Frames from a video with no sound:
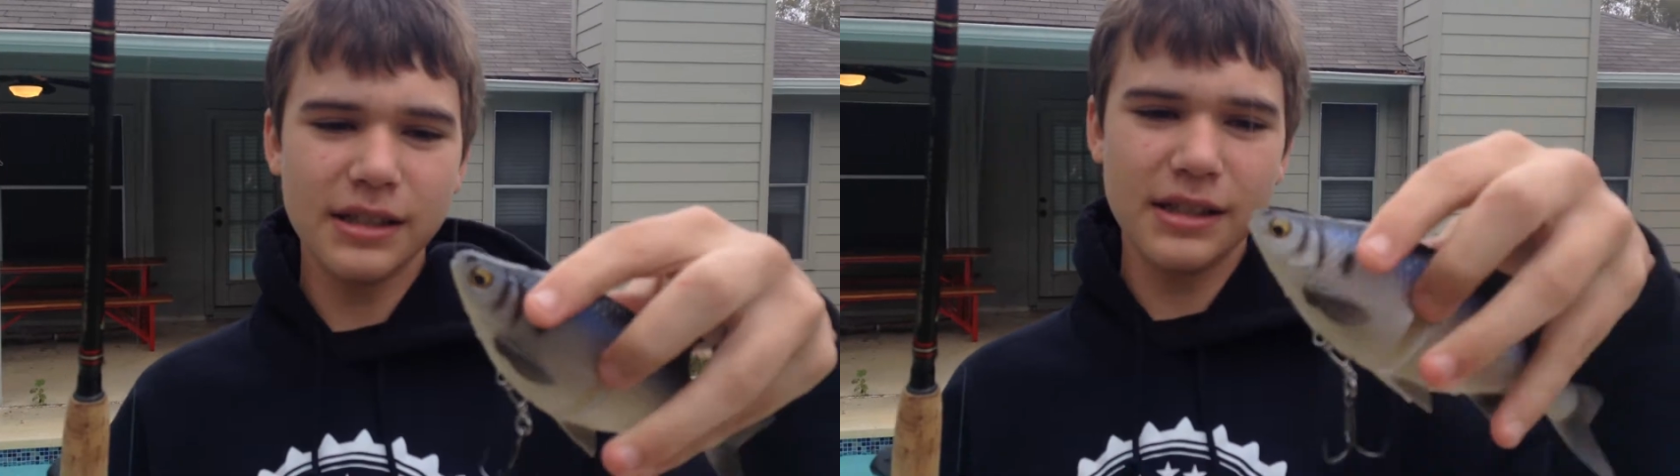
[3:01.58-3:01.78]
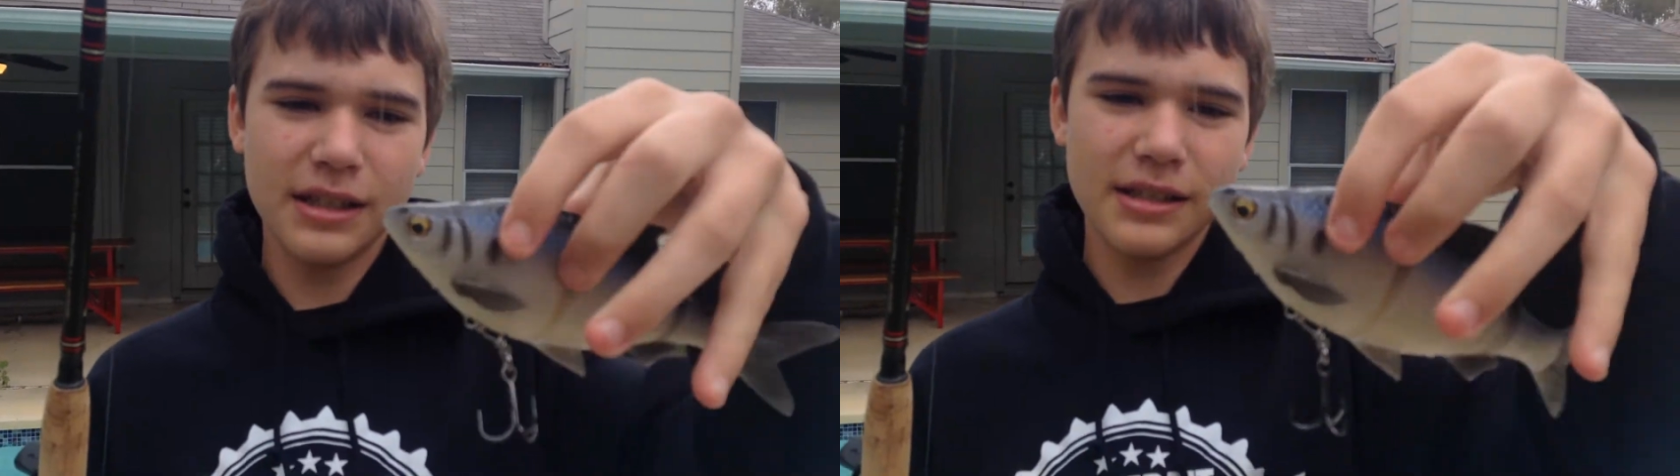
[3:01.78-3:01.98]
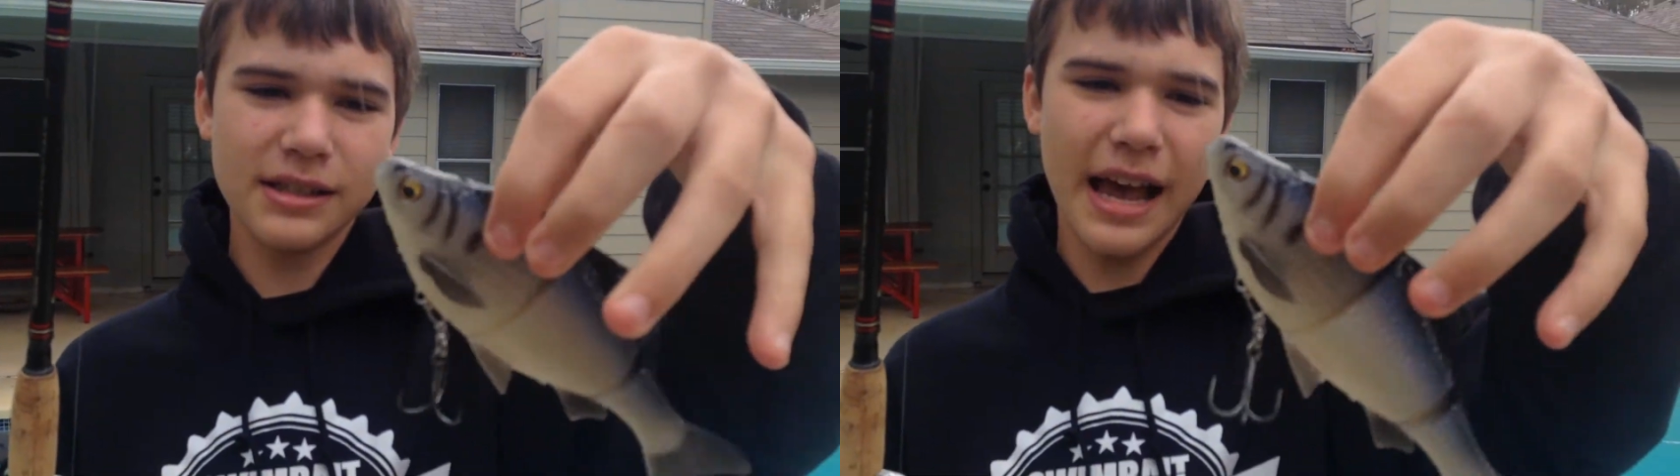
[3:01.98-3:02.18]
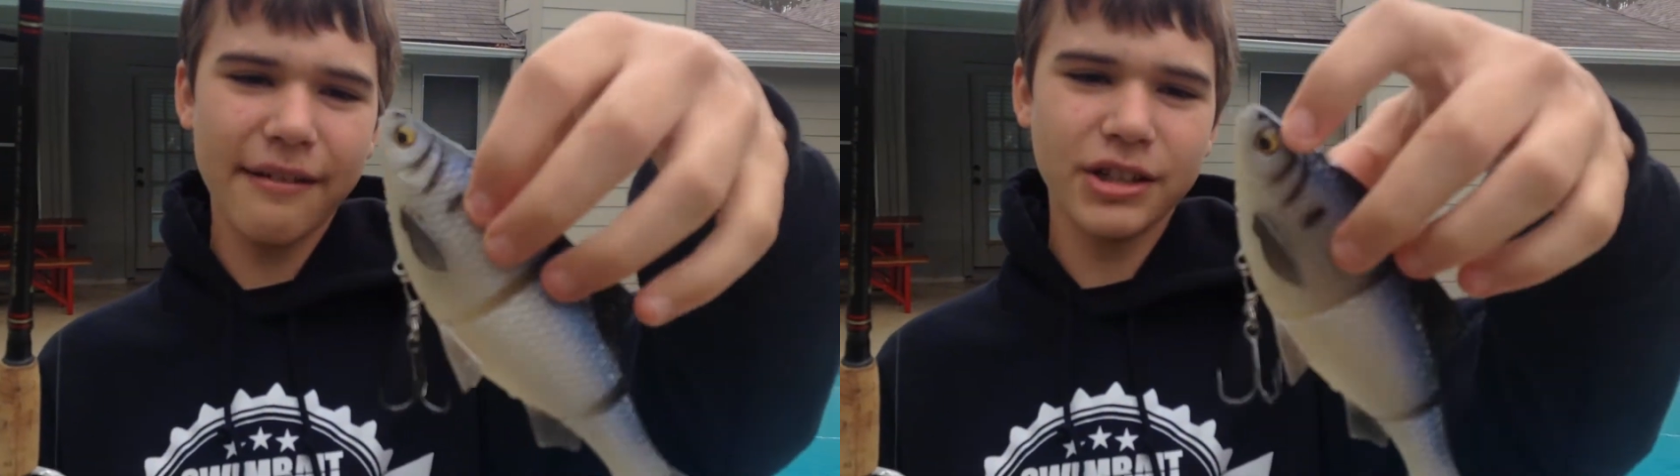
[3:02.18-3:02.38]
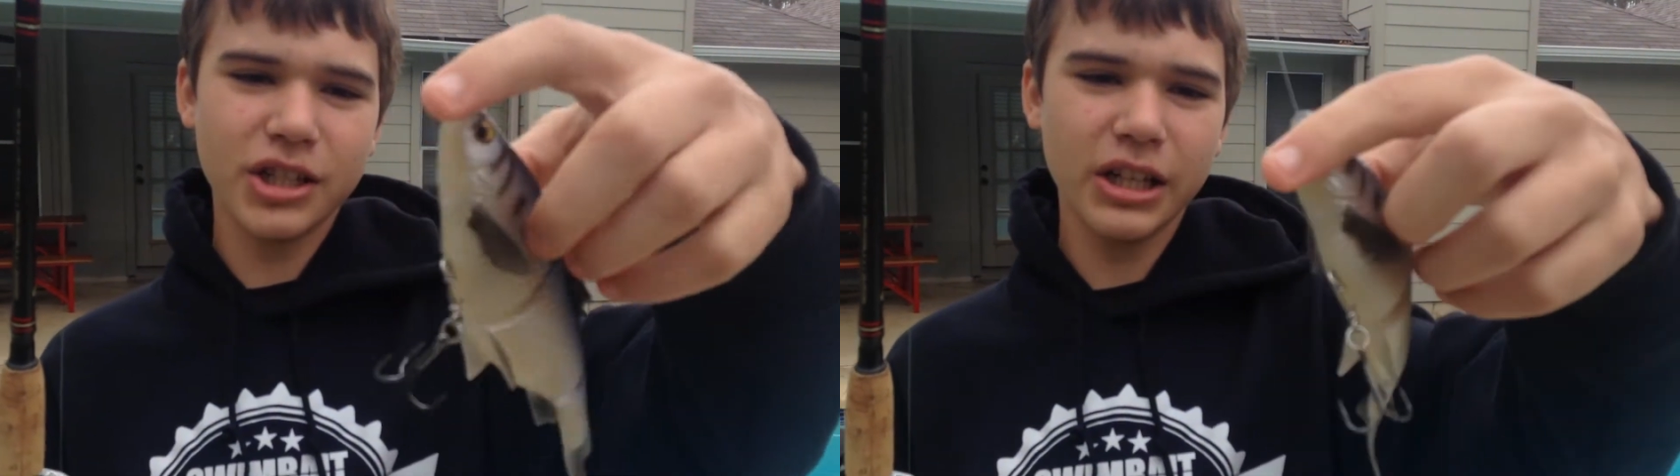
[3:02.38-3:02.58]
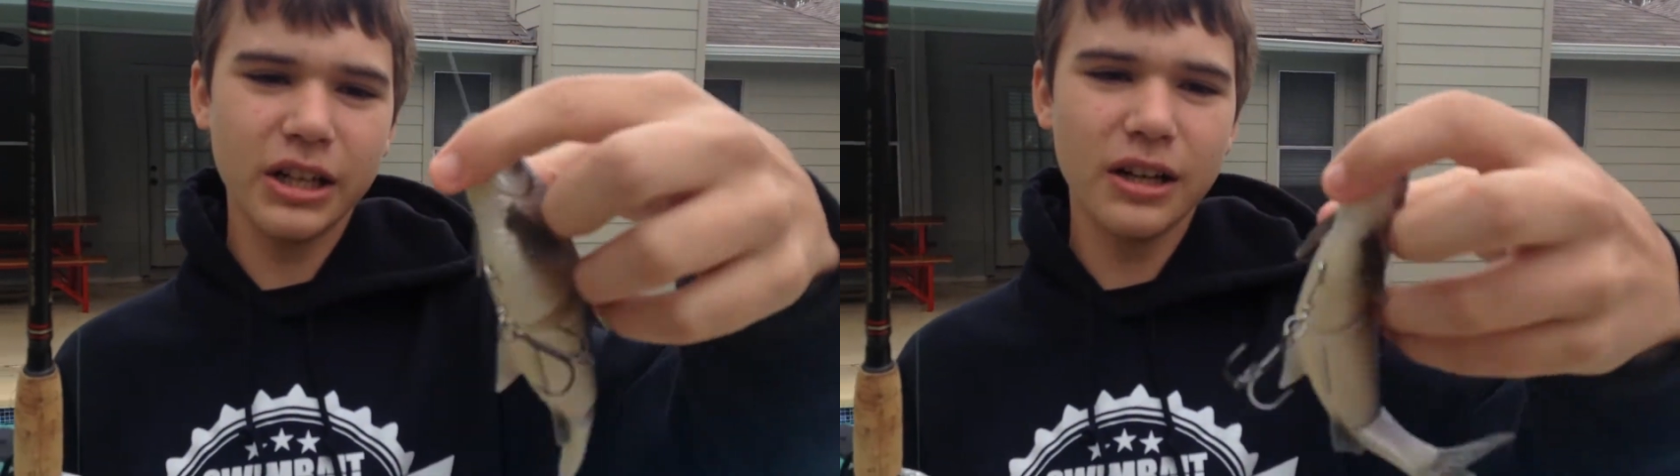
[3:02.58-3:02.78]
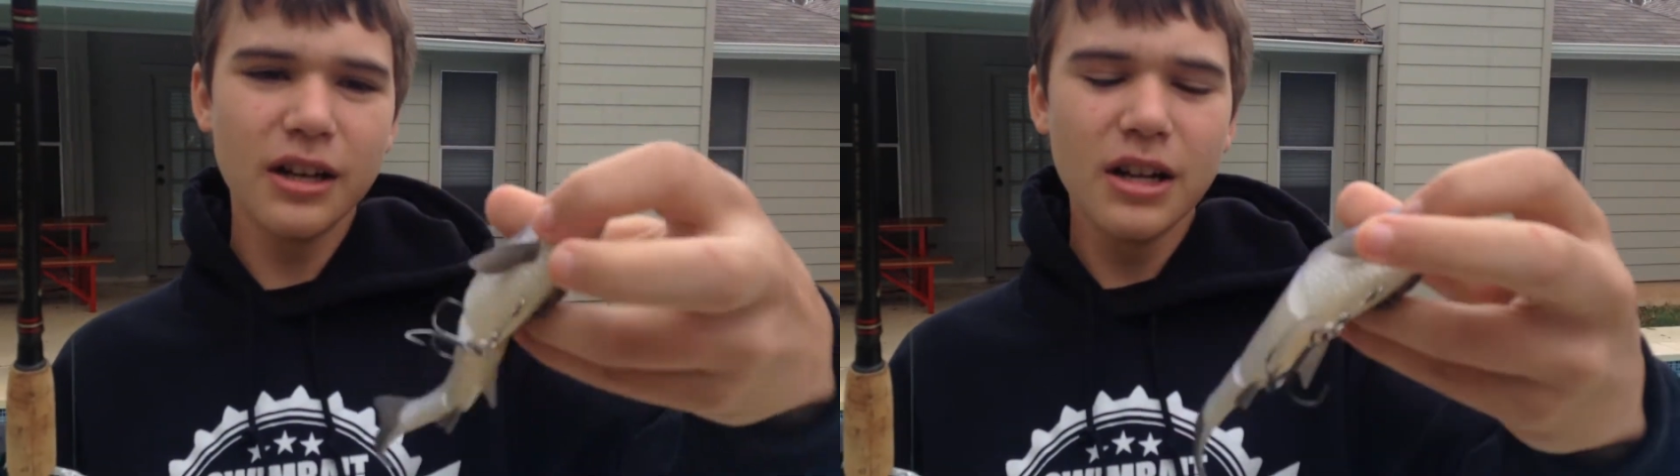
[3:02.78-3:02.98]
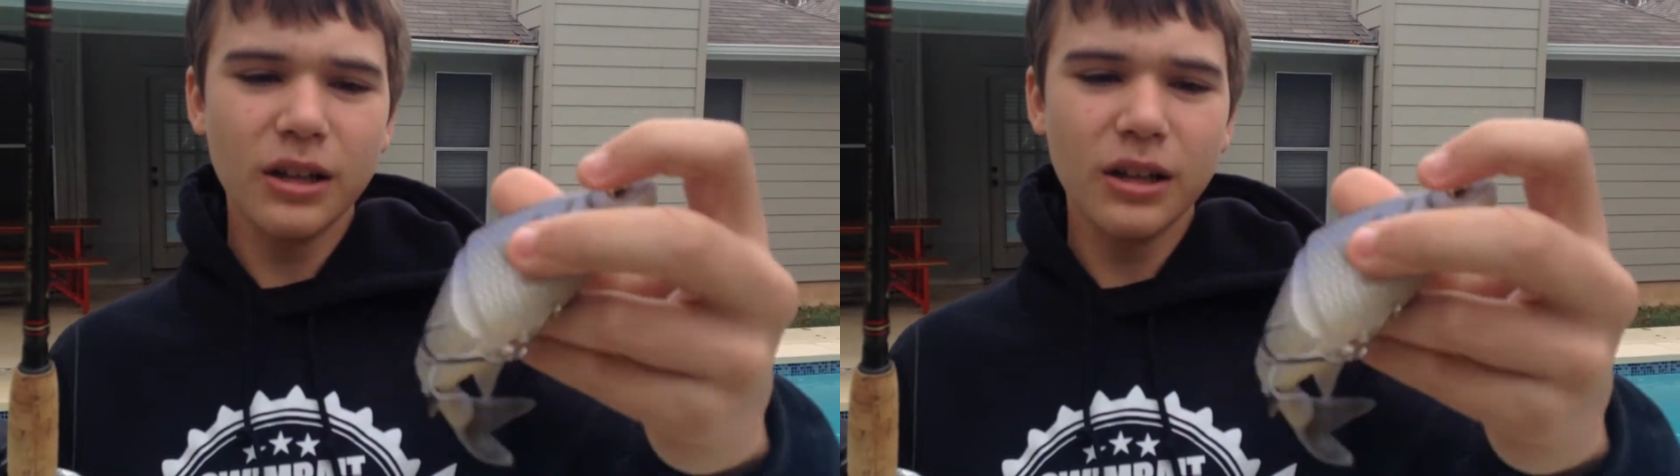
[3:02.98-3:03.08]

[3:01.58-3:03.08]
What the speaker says: This is a Savage Gear